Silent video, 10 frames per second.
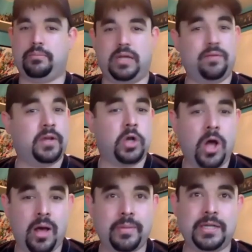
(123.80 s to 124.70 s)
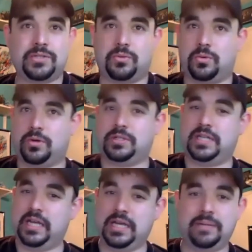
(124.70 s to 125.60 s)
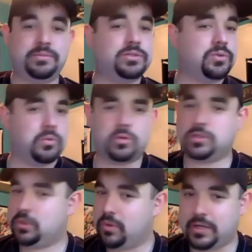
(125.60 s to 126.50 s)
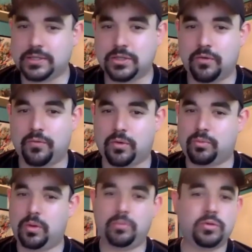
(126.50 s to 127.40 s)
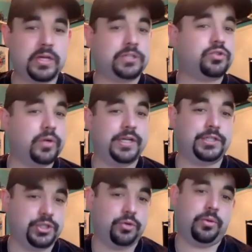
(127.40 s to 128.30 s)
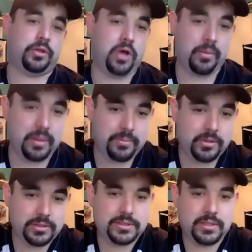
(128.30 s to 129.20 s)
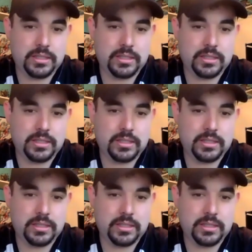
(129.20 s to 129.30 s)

even comics or teams or so on and so forth? What intrigued you with comic books?